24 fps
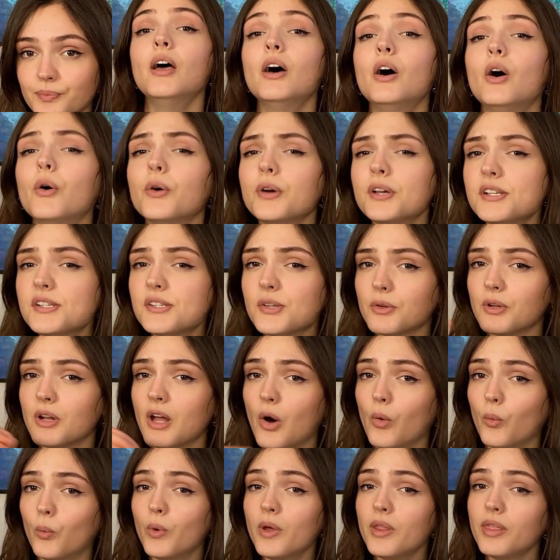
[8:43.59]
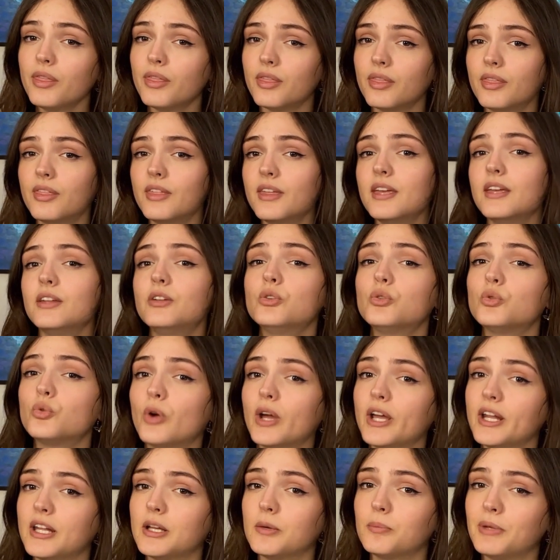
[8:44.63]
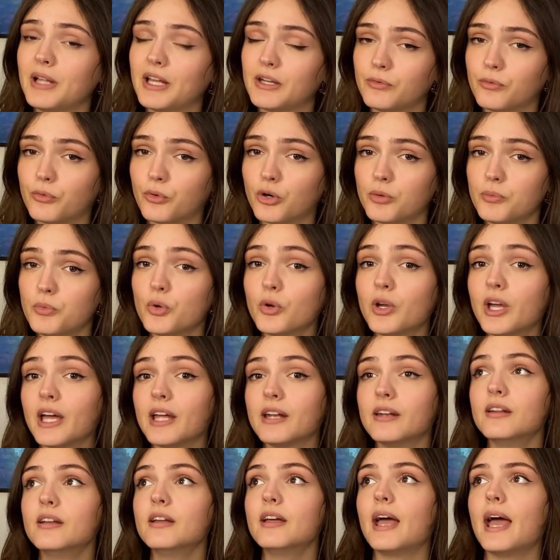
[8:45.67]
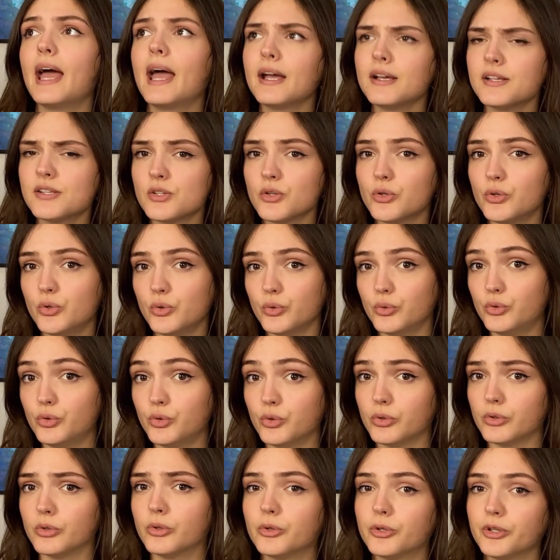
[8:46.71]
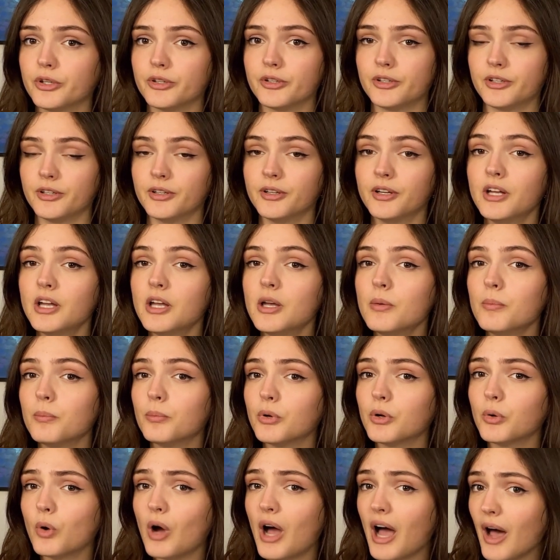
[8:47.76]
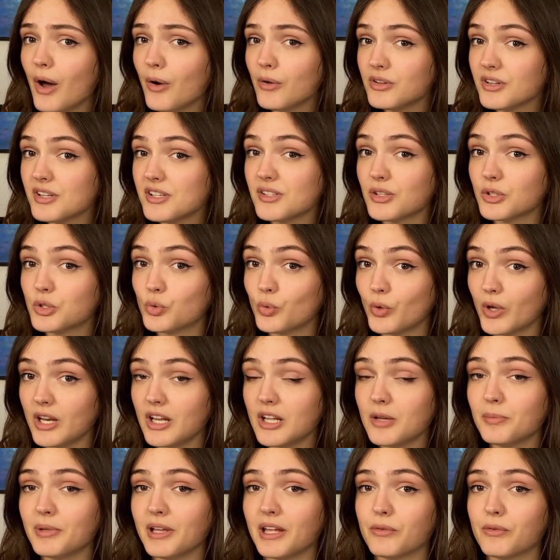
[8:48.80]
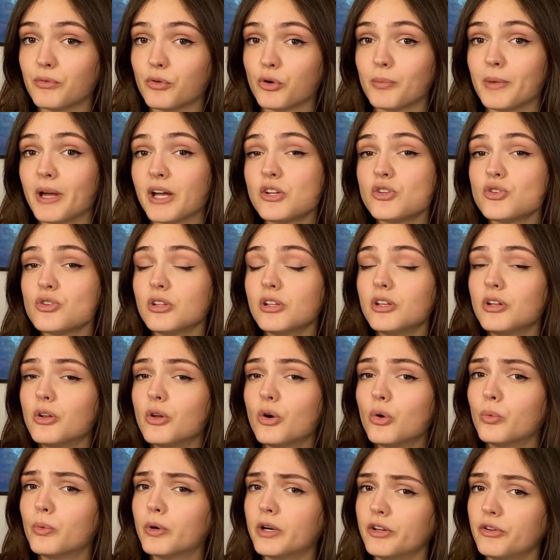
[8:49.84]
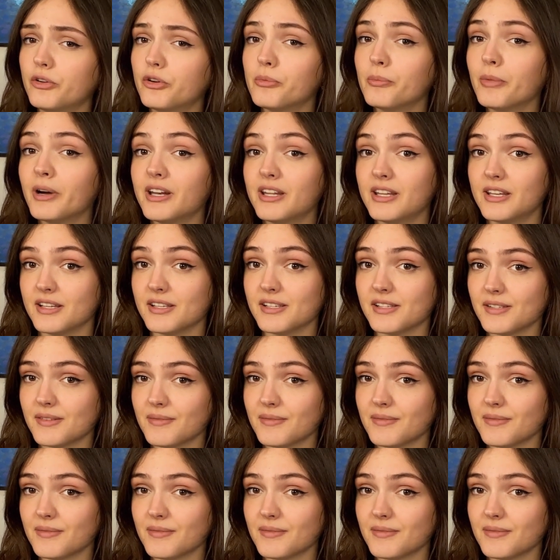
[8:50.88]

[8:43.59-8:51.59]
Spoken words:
Okay, so now with the trading platform, you can execute your order. But how does the trading platform actually know where your money is?